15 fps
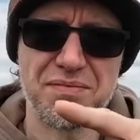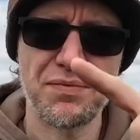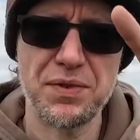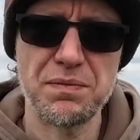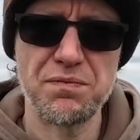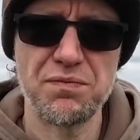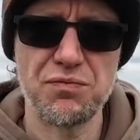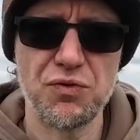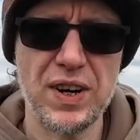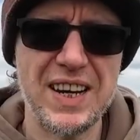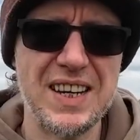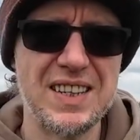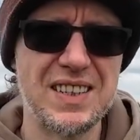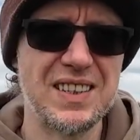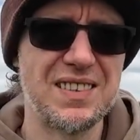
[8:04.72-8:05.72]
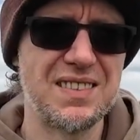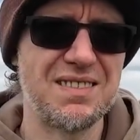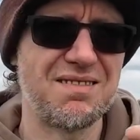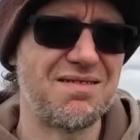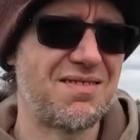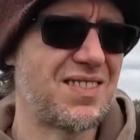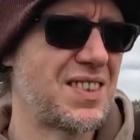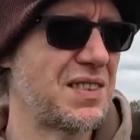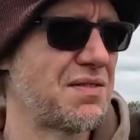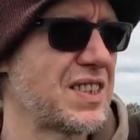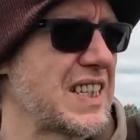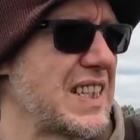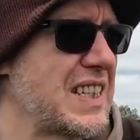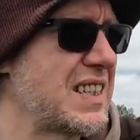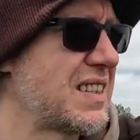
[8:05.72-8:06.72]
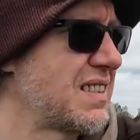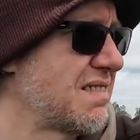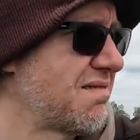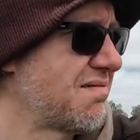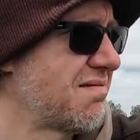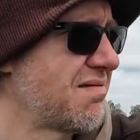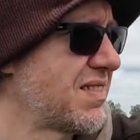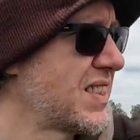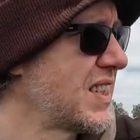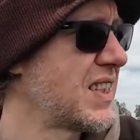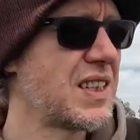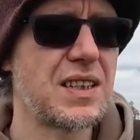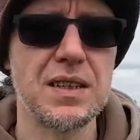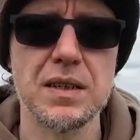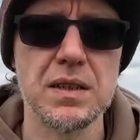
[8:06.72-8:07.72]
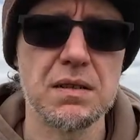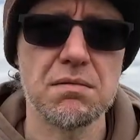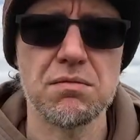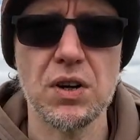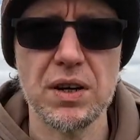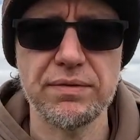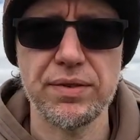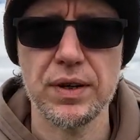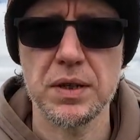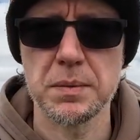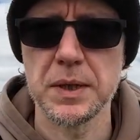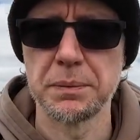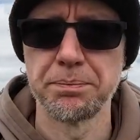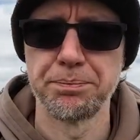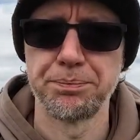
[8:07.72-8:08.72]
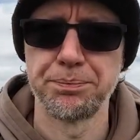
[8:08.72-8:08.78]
from reed to reed right in front of me.